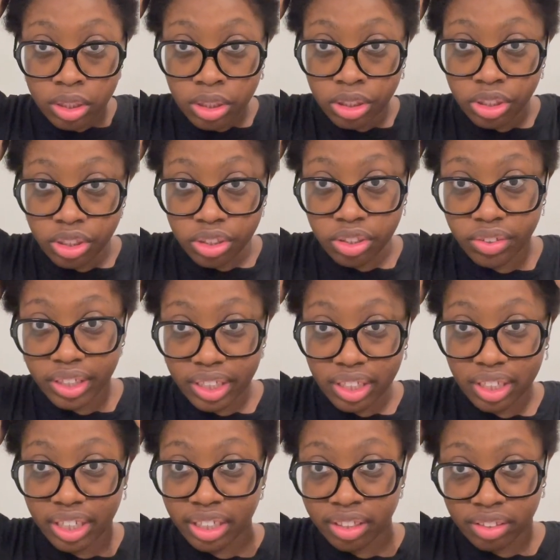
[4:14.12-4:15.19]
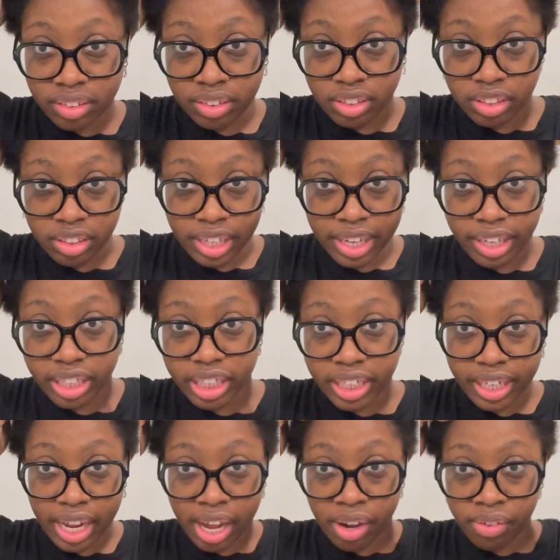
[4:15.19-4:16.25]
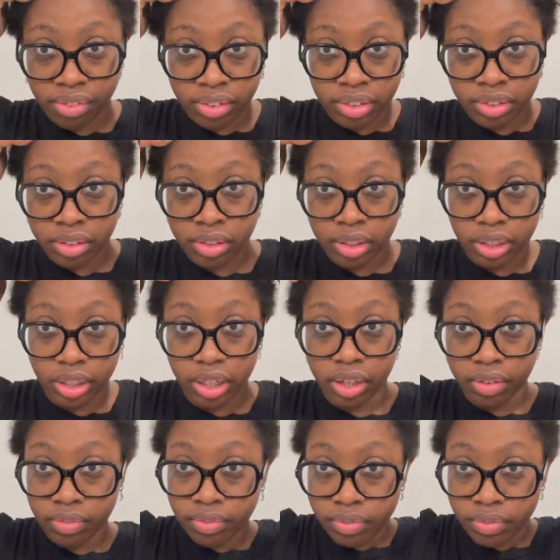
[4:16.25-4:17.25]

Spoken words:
just so it can like stay down, you know.